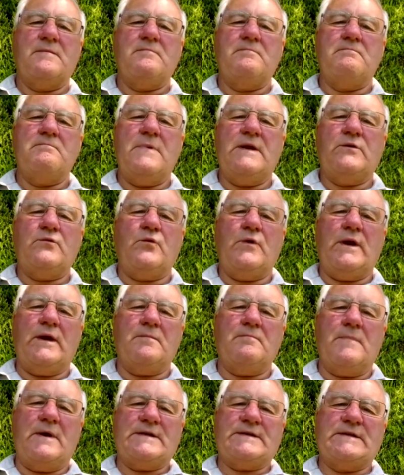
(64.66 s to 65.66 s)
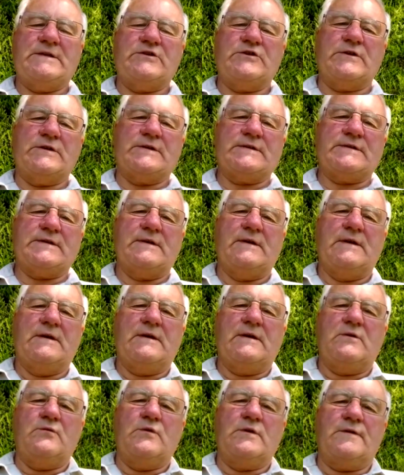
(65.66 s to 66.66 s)
midweek messages
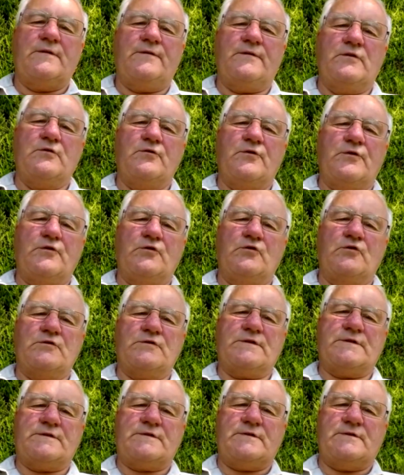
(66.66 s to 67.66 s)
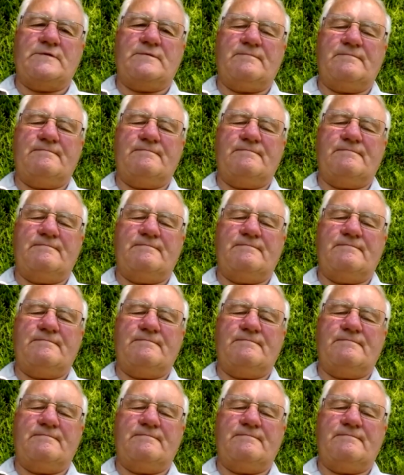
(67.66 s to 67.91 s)
with a few thoughts.